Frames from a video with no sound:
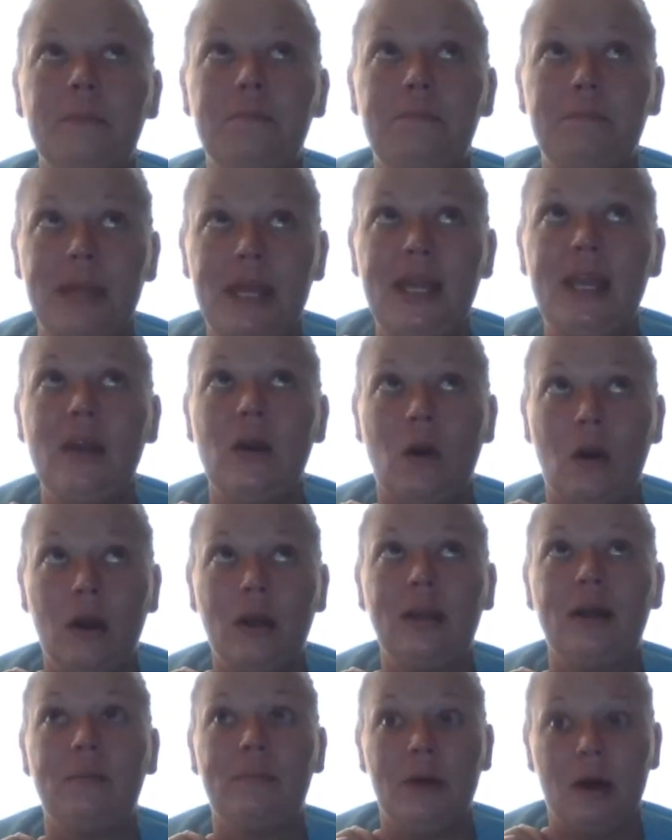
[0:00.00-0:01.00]
be
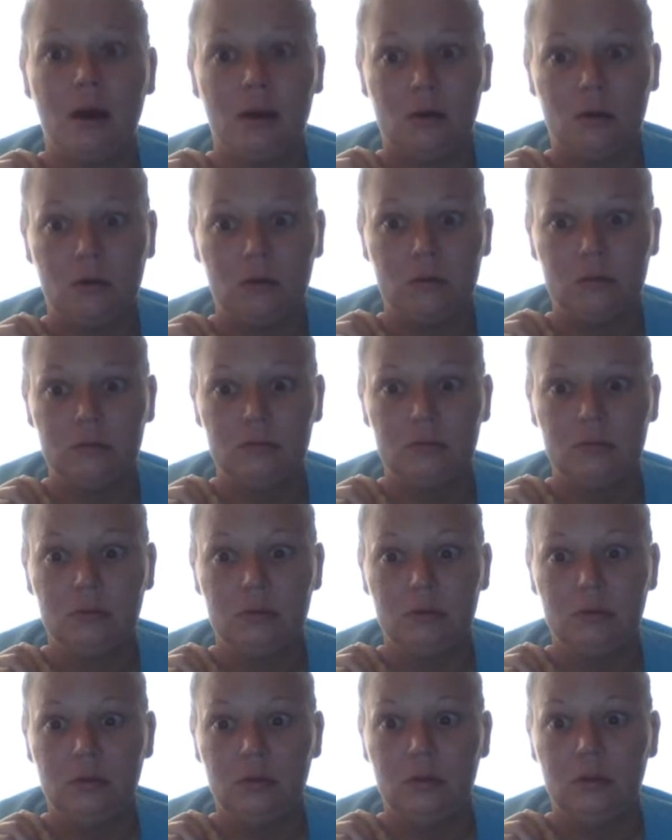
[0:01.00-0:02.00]
on a bottle,
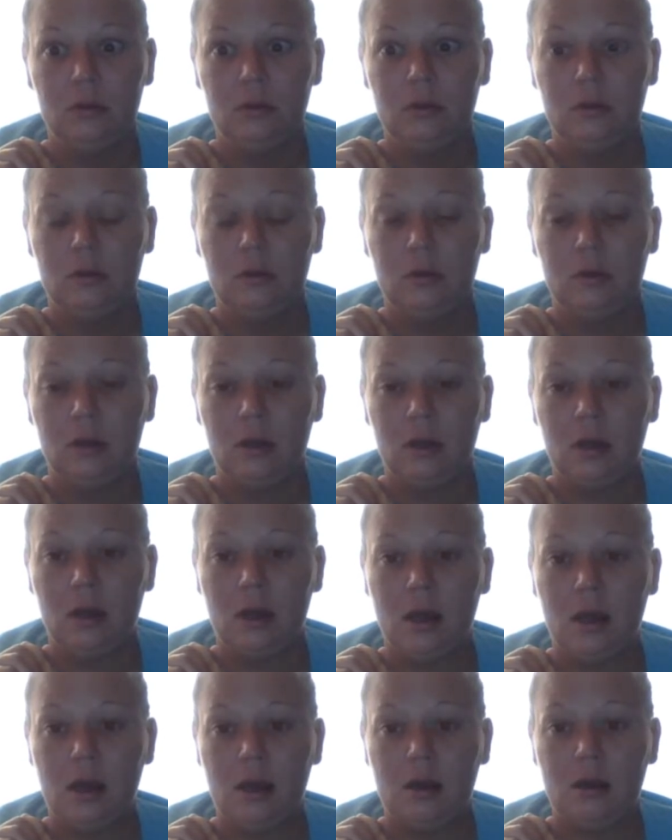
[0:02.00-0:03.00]

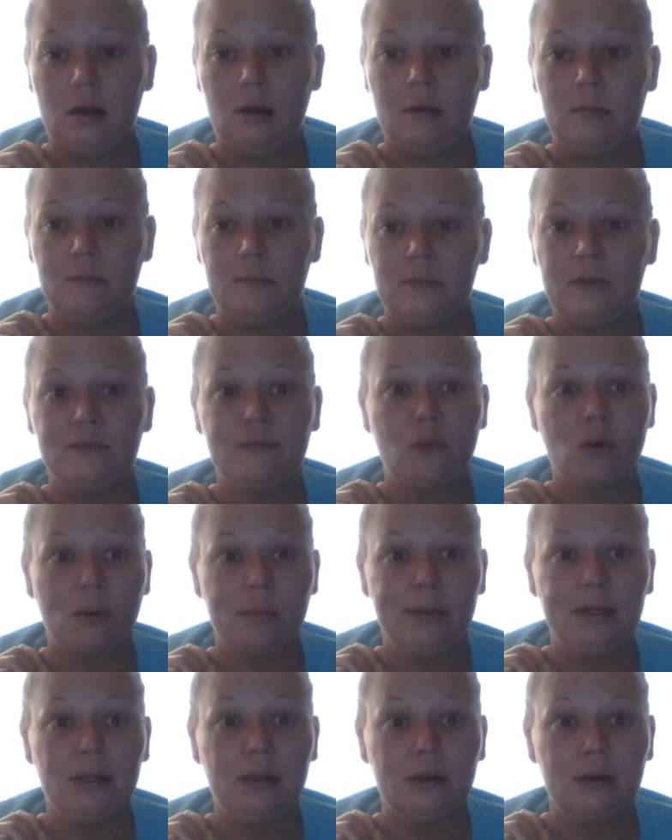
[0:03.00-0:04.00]
the
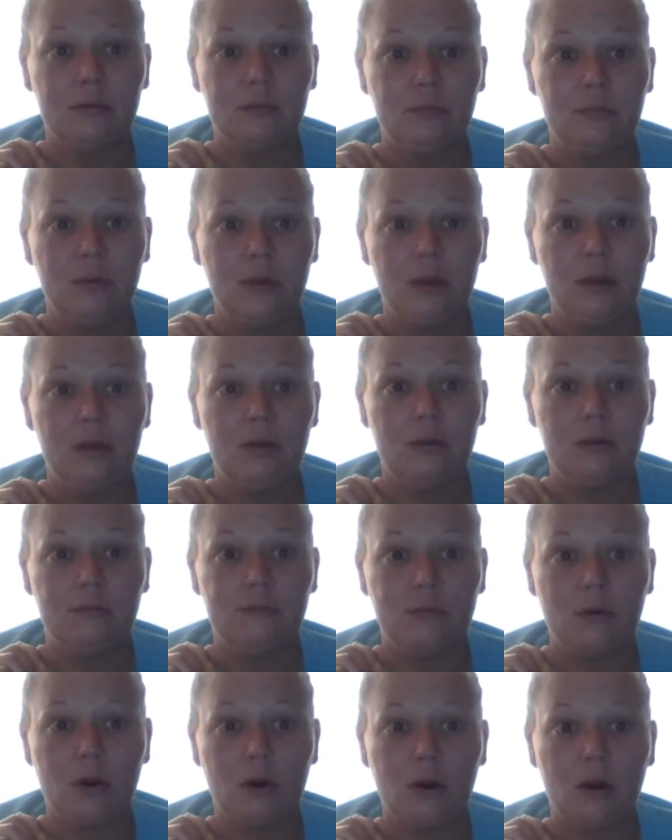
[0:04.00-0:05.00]
formula,
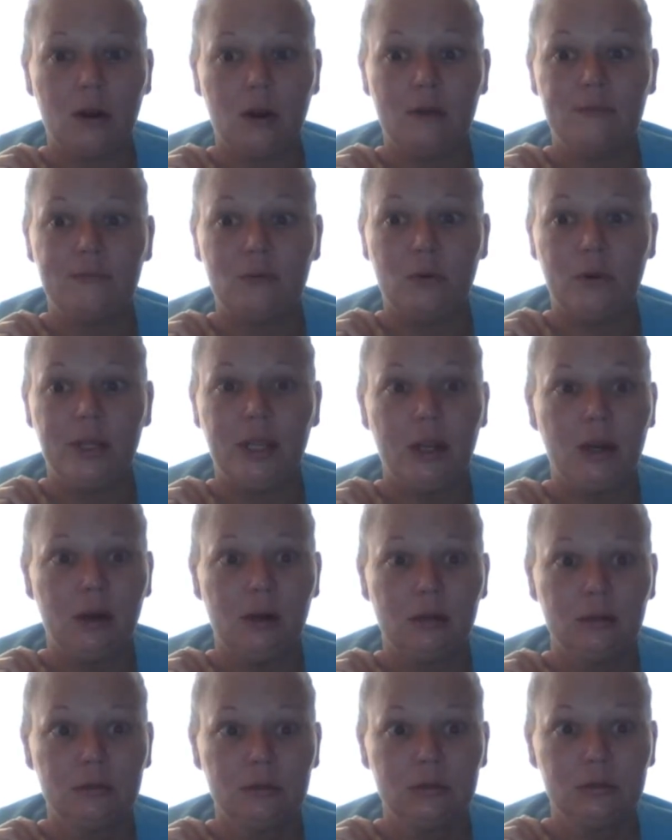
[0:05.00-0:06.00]
for a full year.